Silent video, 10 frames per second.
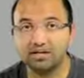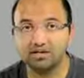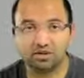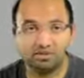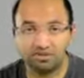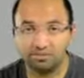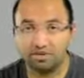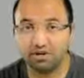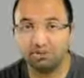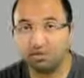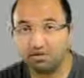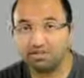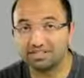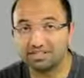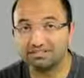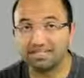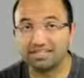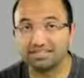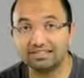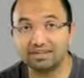you can always deploy more of the
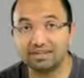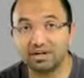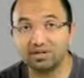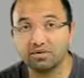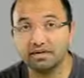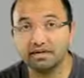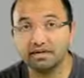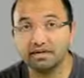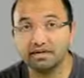710s in your RAID array